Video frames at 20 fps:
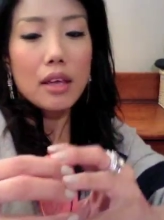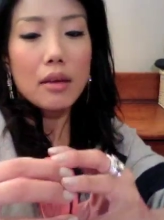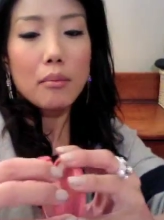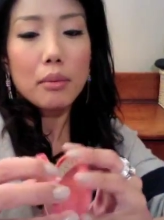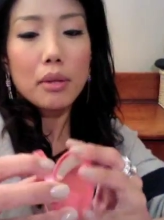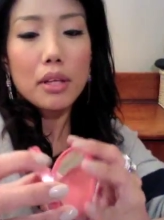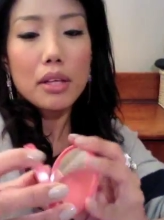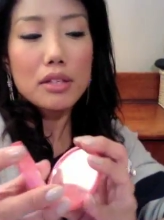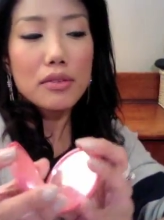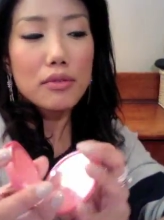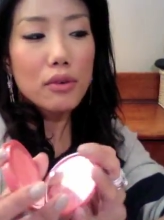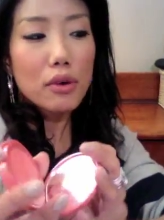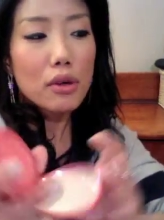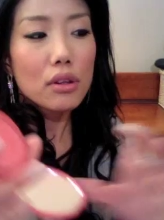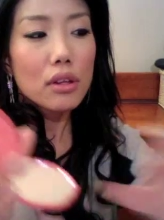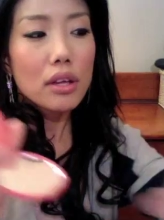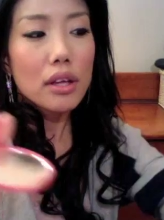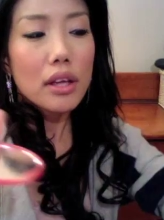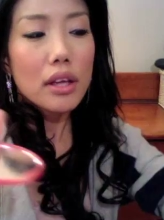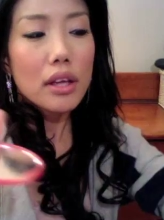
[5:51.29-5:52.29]

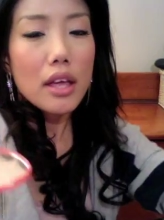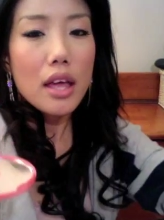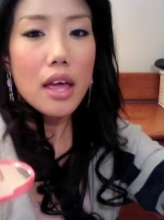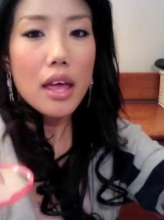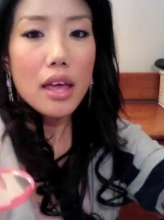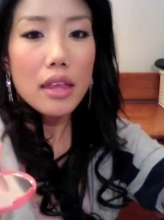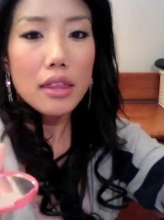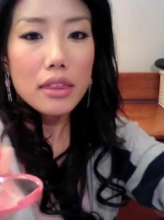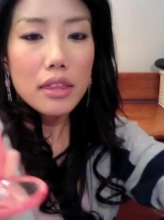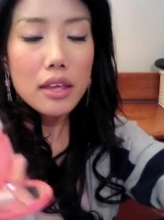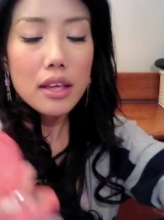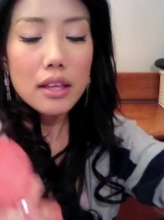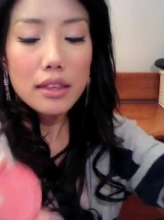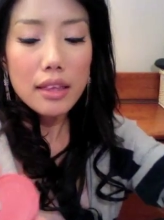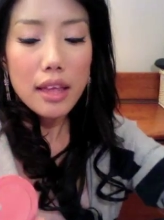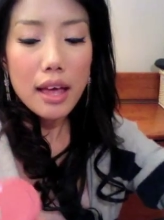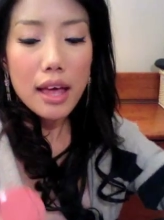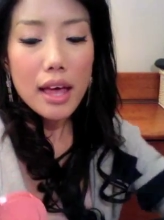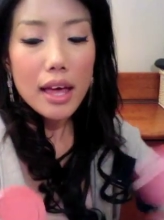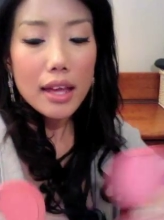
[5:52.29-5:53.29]
blissful and think
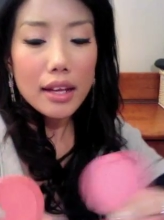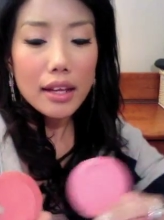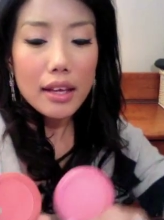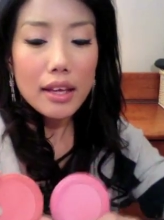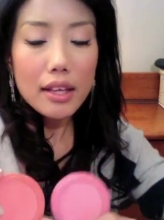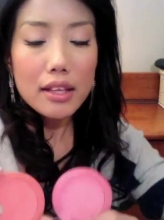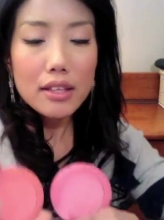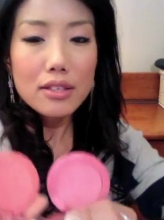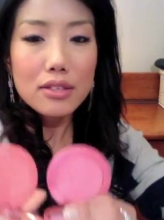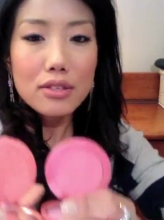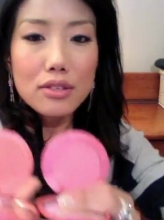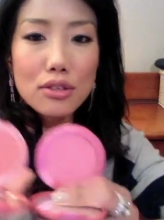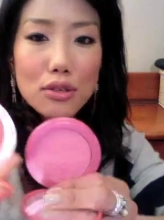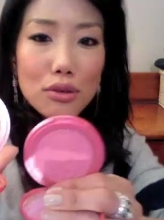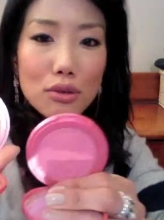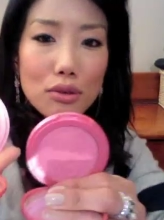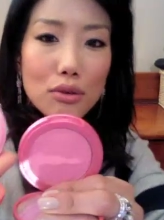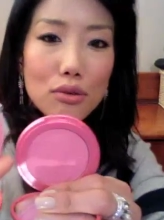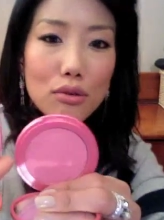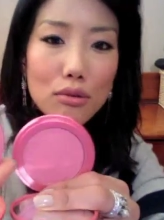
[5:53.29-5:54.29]
that it's
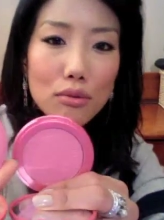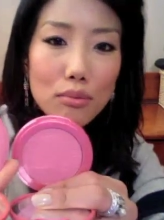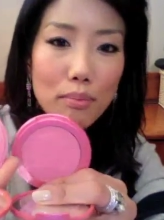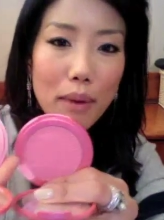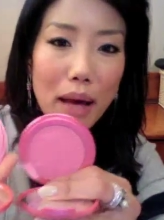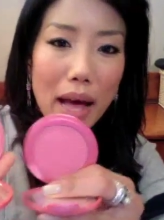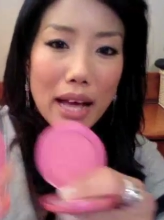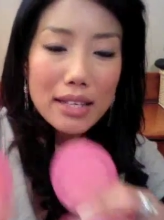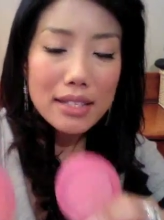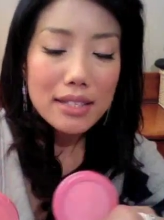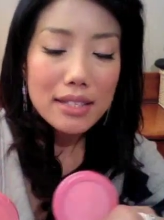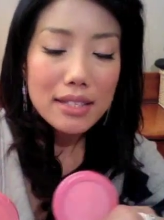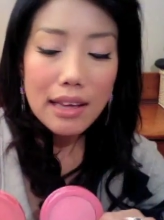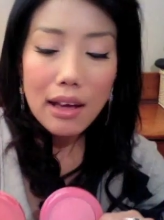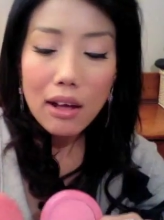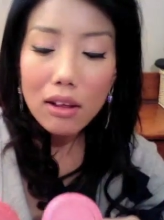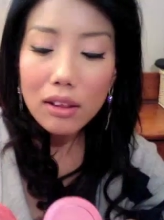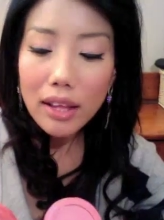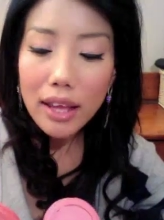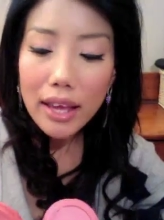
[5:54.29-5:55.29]
too
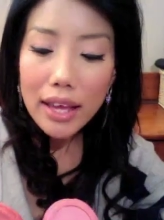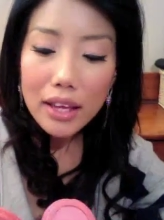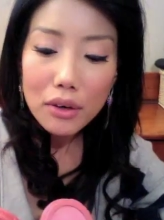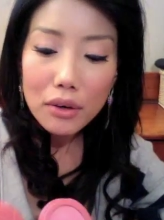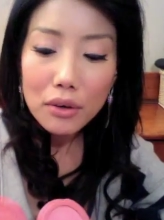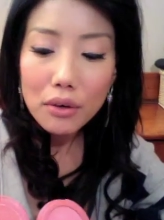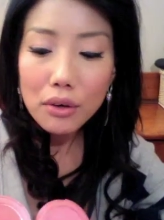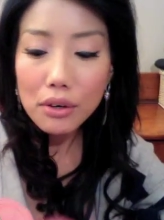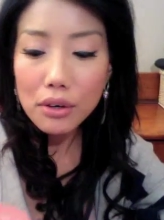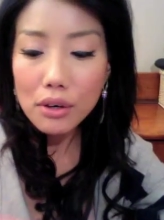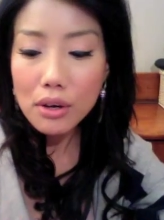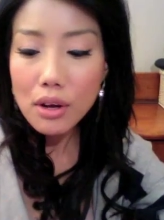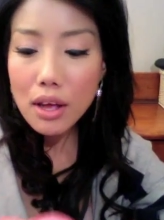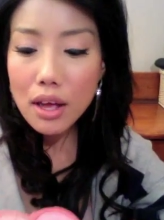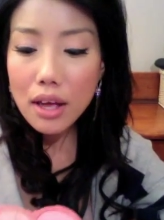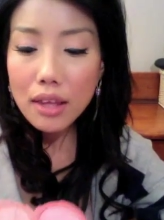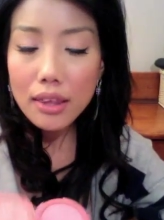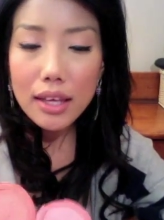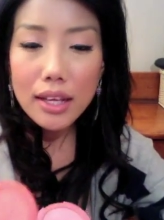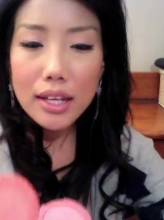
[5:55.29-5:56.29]
pastel like or
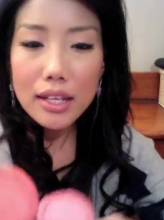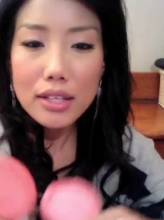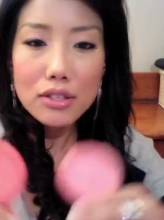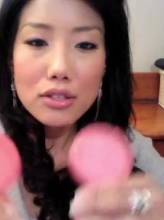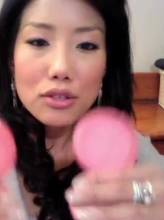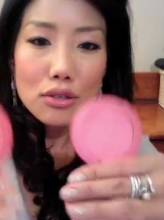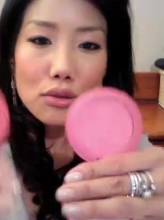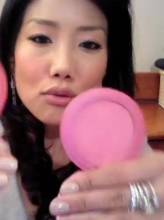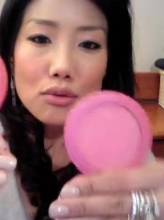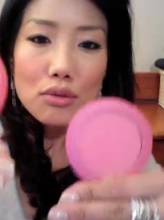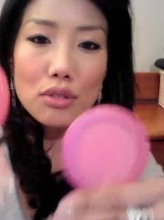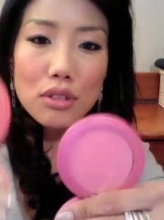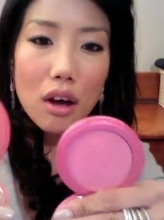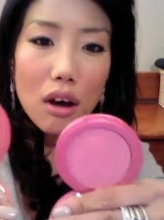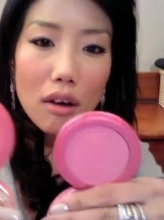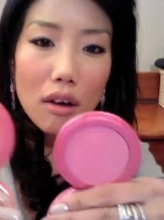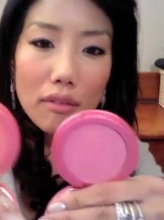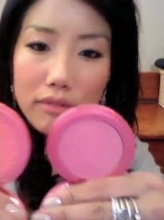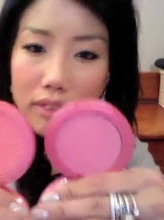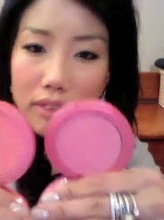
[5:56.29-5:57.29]
that it's too
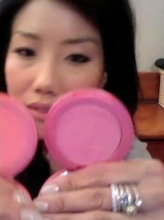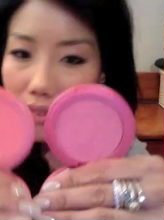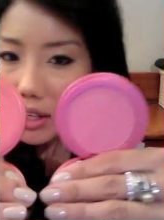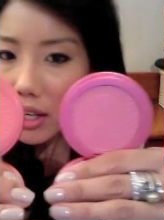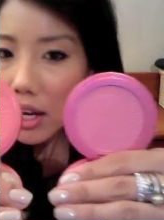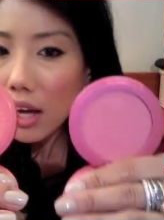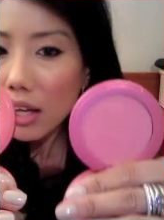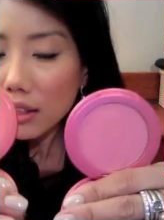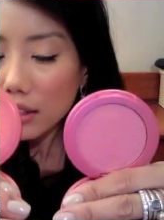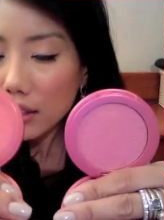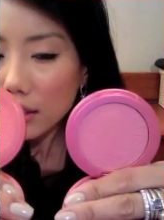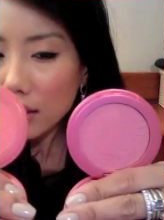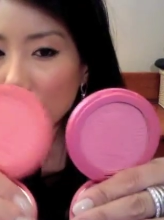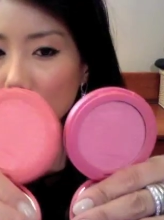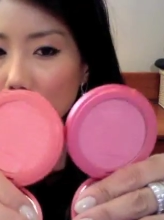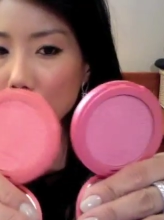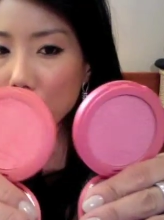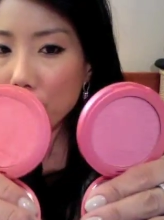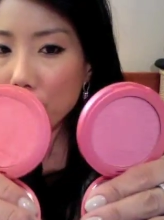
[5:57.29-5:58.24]
soft of a color